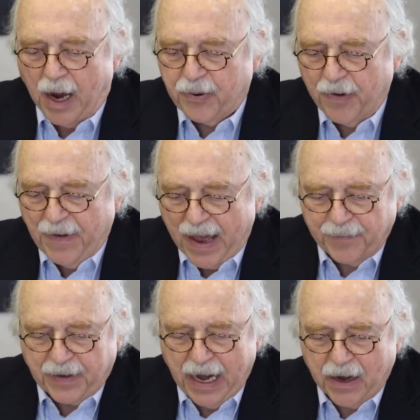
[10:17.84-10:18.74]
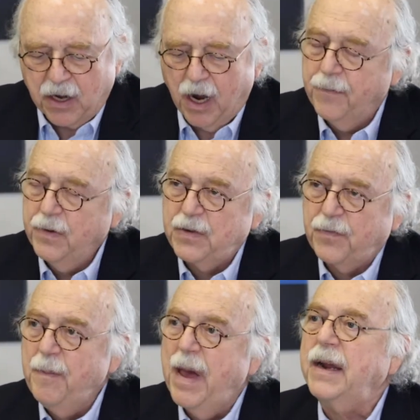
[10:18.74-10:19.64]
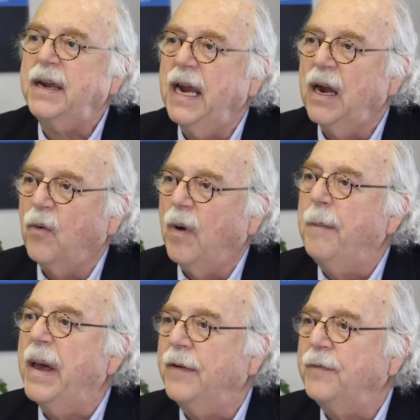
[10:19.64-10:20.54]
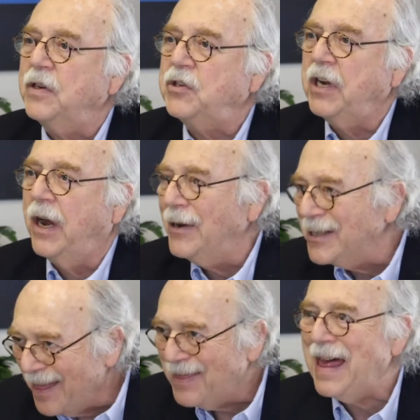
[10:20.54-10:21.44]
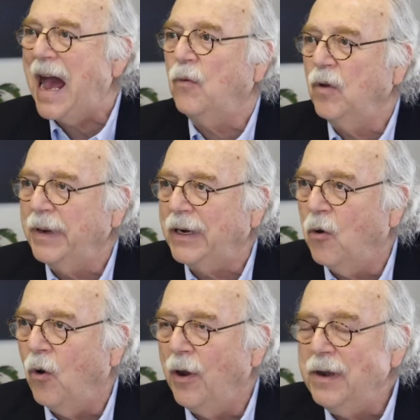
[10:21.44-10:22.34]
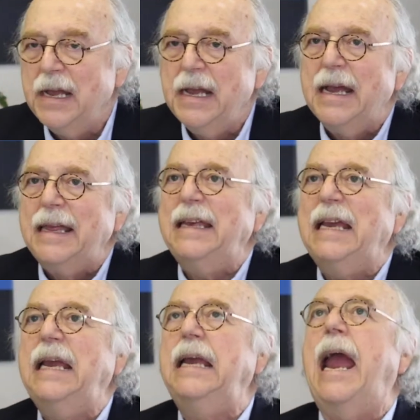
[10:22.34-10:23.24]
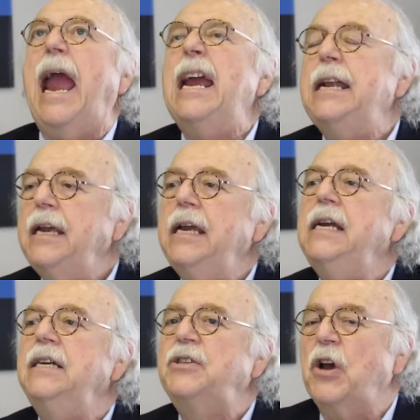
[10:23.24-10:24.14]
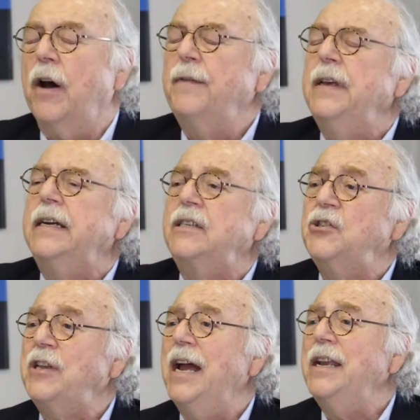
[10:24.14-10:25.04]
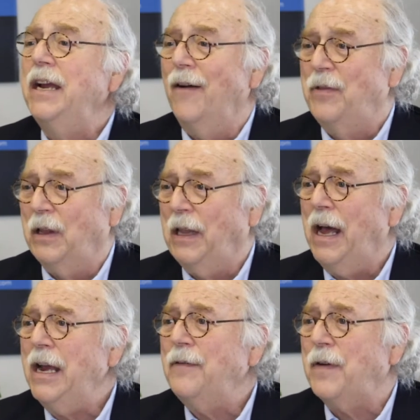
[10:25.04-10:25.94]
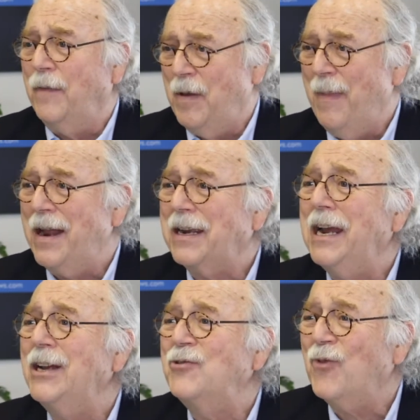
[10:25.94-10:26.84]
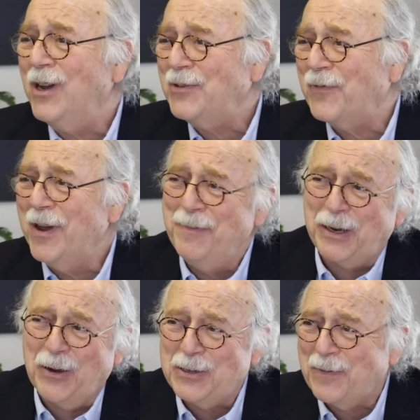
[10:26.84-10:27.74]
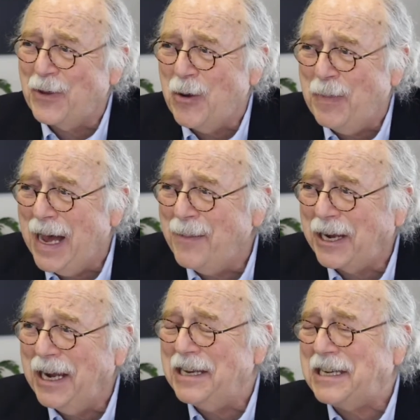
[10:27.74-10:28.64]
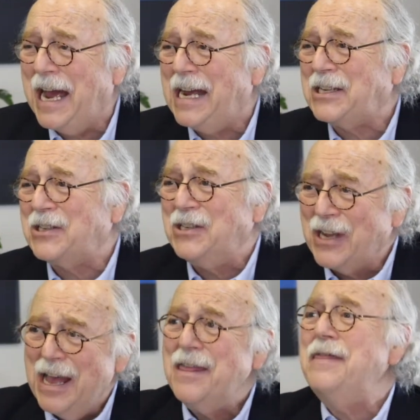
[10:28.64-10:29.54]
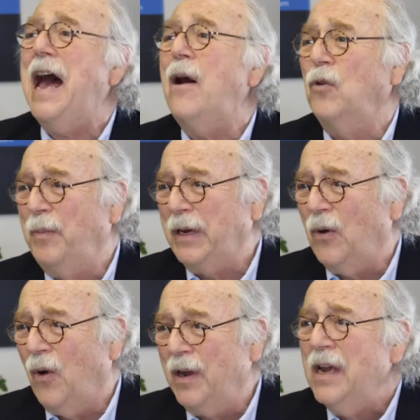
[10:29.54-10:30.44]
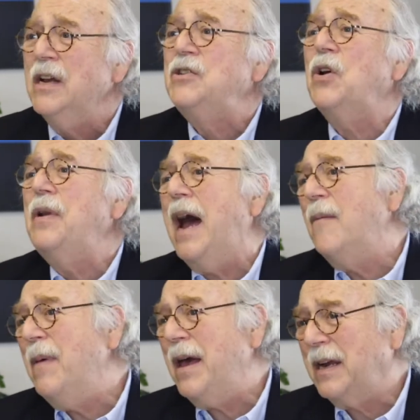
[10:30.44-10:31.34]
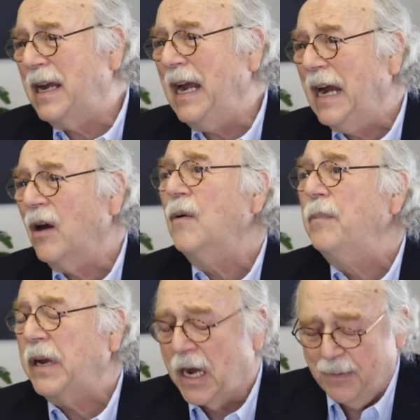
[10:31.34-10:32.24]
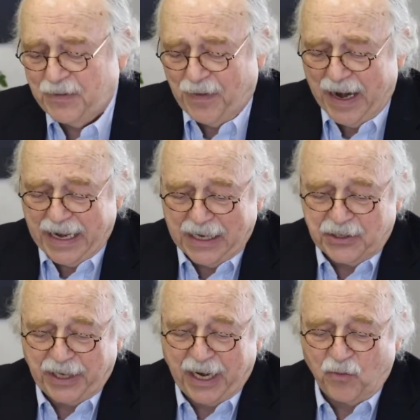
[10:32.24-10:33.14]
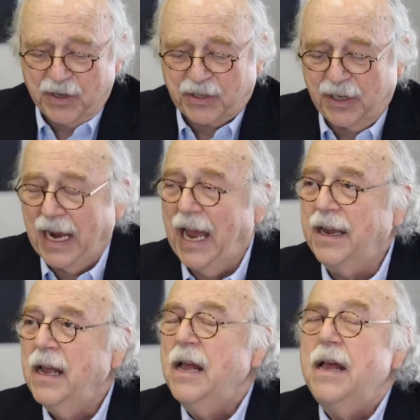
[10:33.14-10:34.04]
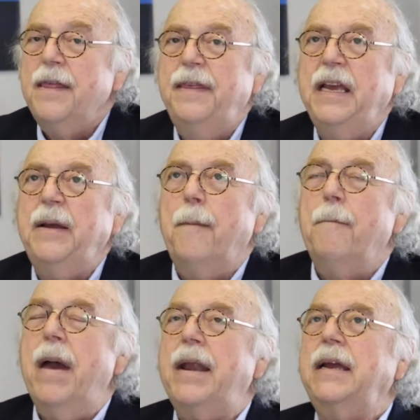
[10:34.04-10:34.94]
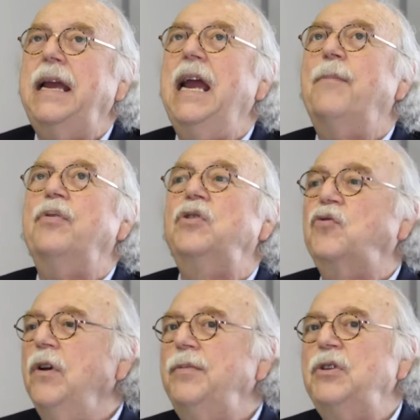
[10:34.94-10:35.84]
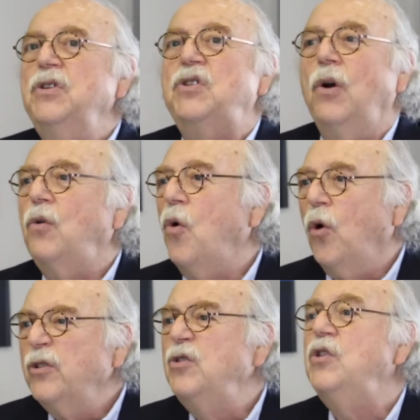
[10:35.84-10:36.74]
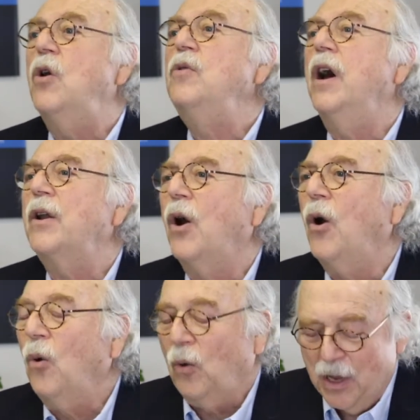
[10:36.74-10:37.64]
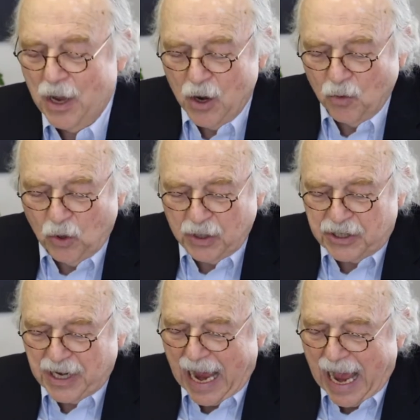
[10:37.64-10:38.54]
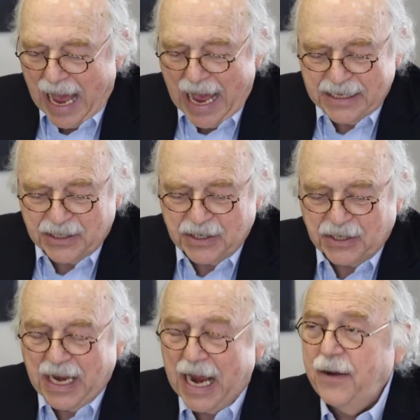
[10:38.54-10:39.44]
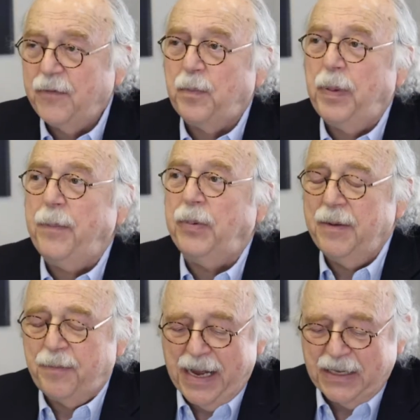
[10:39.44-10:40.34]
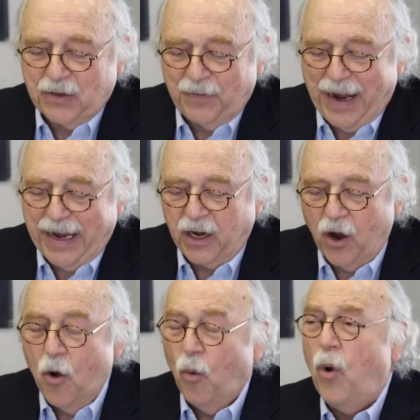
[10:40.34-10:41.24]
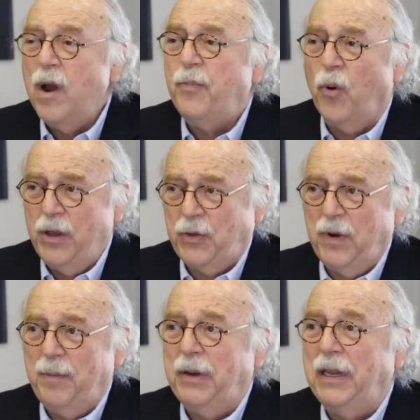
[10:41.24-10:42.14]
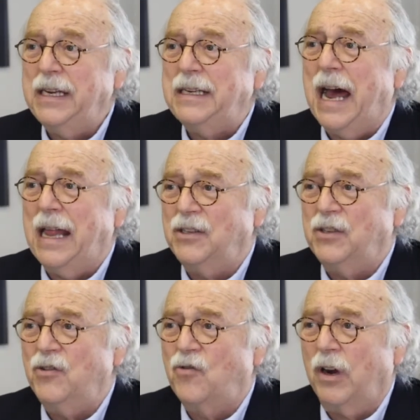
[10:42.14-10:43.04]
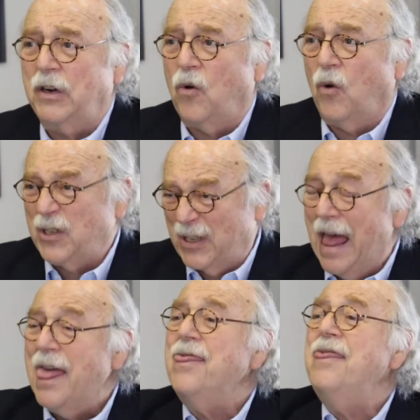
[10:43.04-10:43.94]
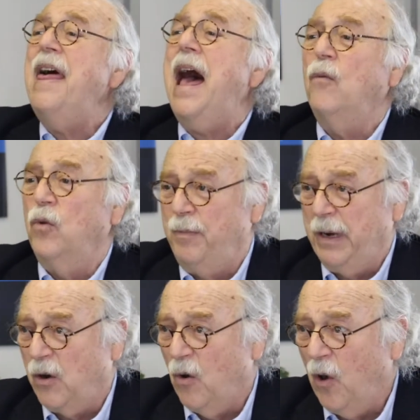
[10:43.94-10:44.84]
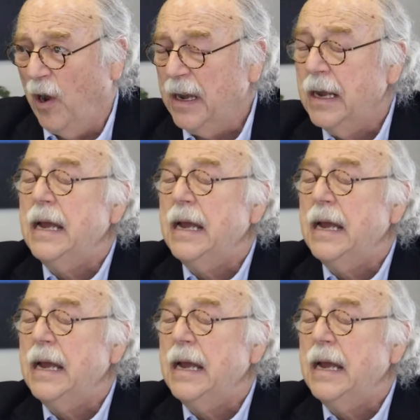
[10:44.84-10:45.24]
Preventive care coverage for Medicare beneficiaries, that will be gone. The 8 years of the extending of the life of the Medicare Trust Fund because of the Obamacare taxes, that will be gone. So now Medicare becomes financially at risk again. The Medicare prescription so-called donut hole, which has saved people in Pennsylvania $1.3 billion in drug costs, that would be gone.